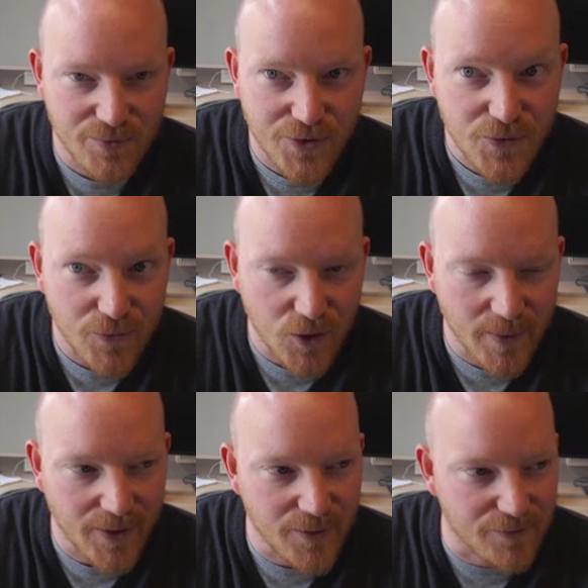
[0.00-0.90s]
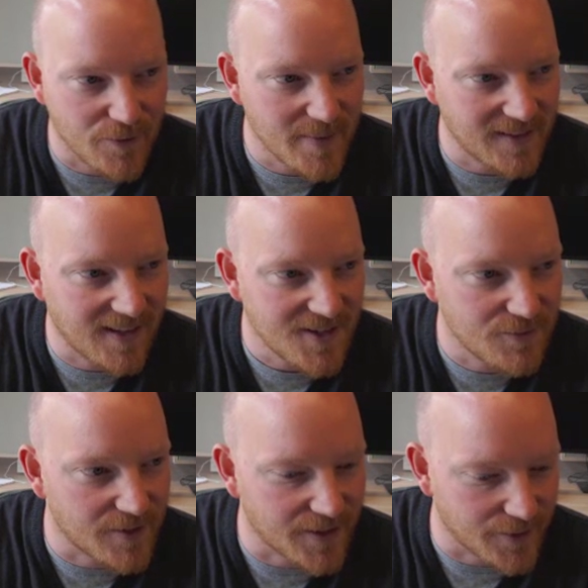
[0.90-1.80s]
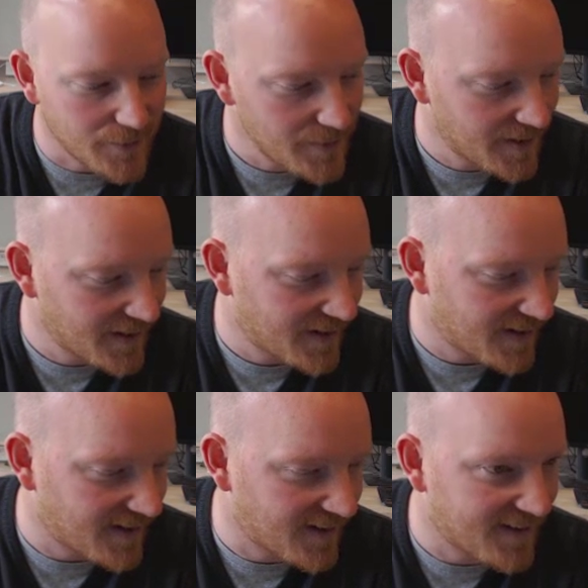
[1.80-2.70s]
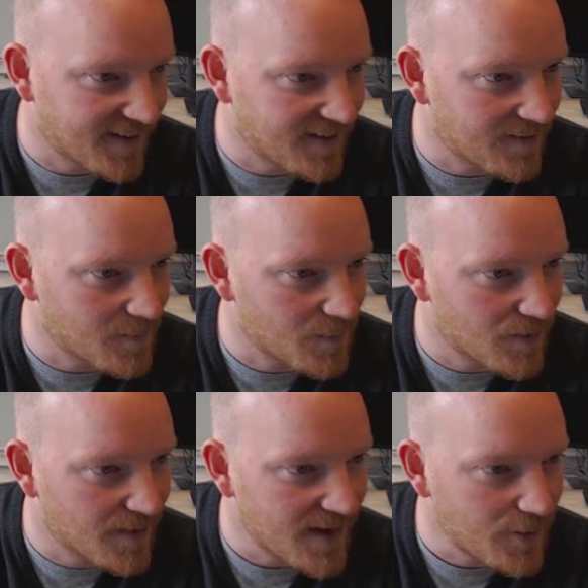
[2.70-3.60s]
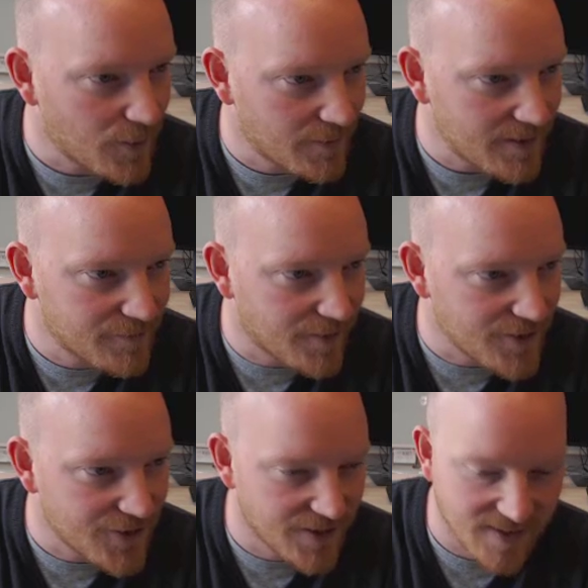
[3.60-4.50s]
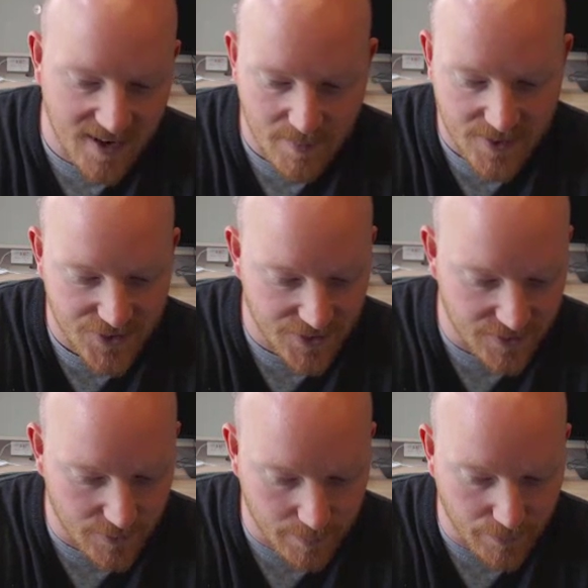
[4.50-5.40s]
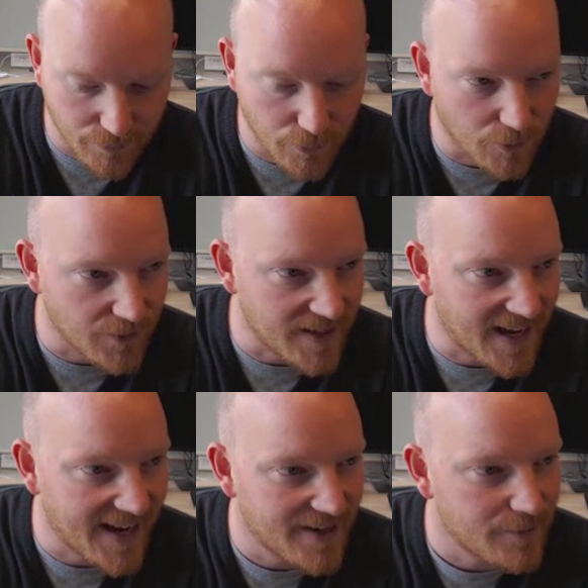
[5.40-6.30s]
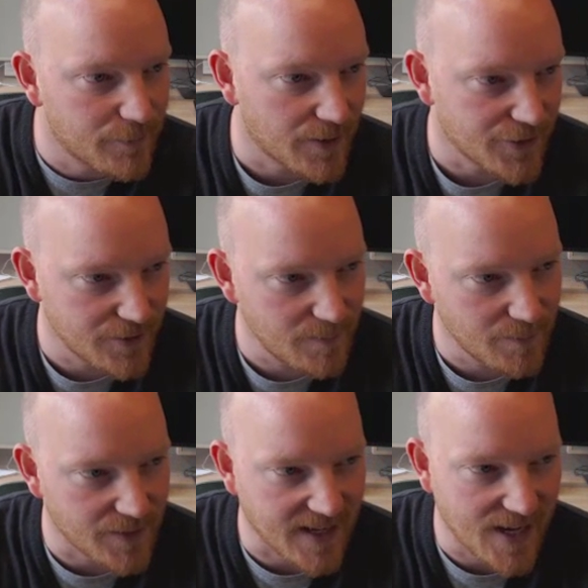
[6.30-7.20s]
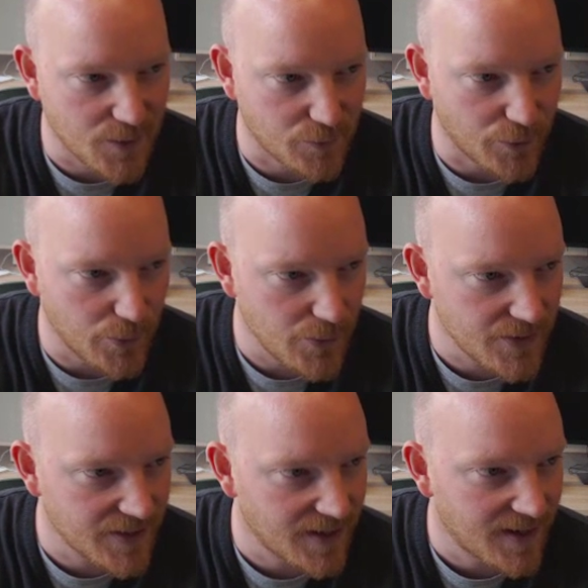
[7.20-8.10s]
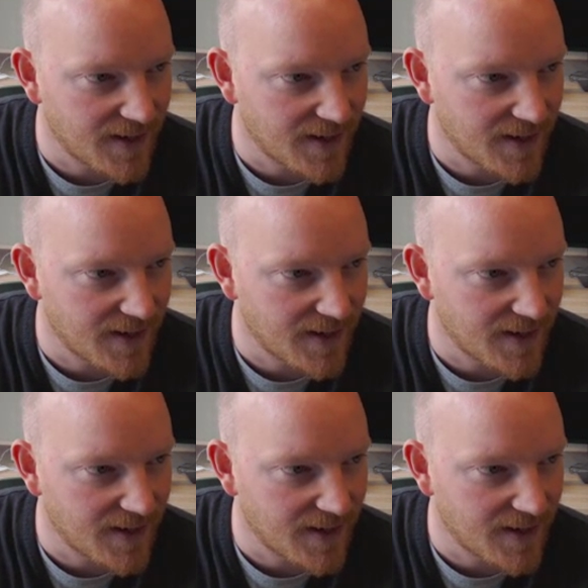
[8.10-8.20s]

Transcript: Just following on from that last video, that function I mentioned before, the n function, the count of rows,